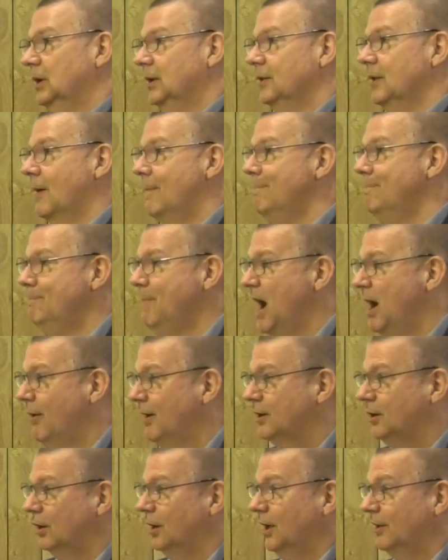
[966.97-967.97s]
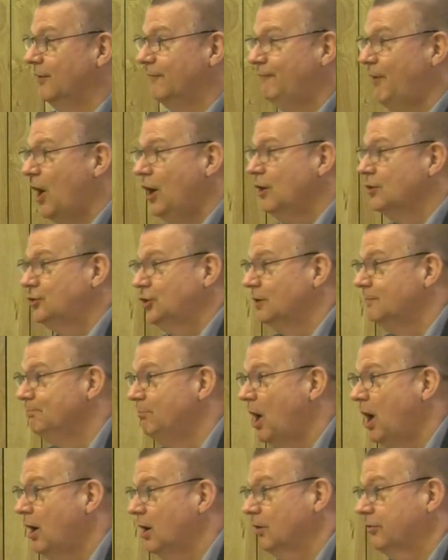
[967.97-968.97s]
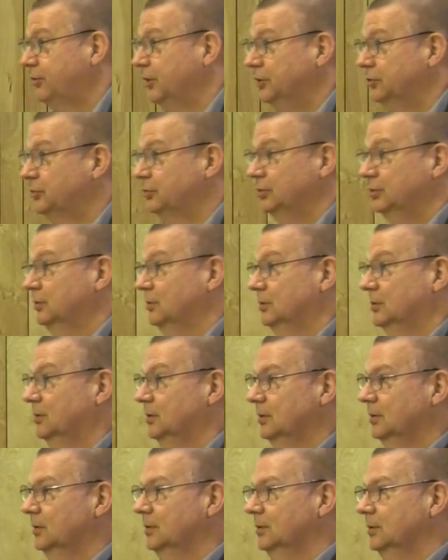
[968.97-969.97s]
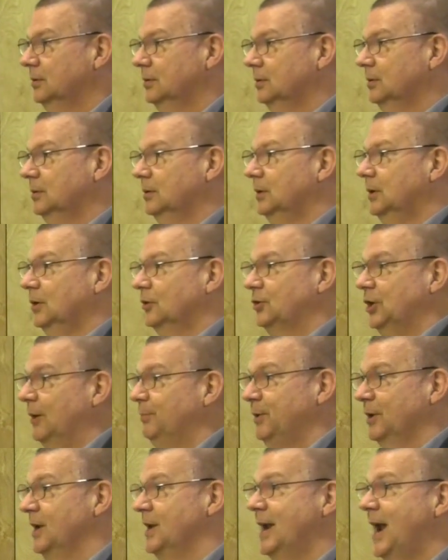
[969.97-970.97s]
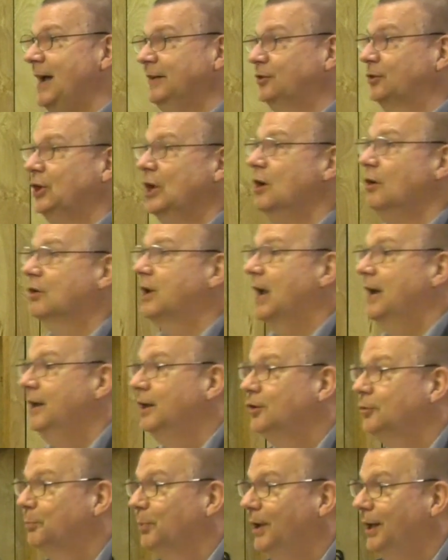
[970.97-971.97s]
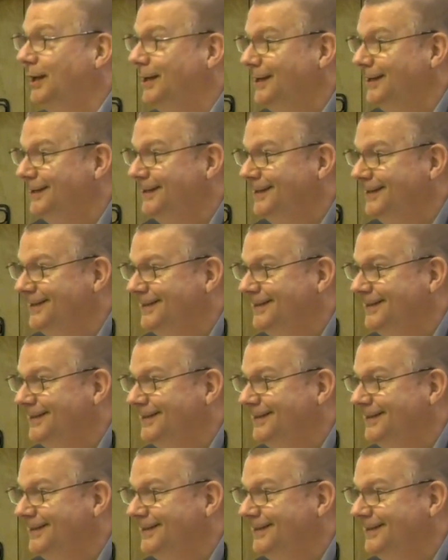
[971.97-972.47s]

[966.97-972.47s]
The miracle of the virgin birth is something that I still can't explain.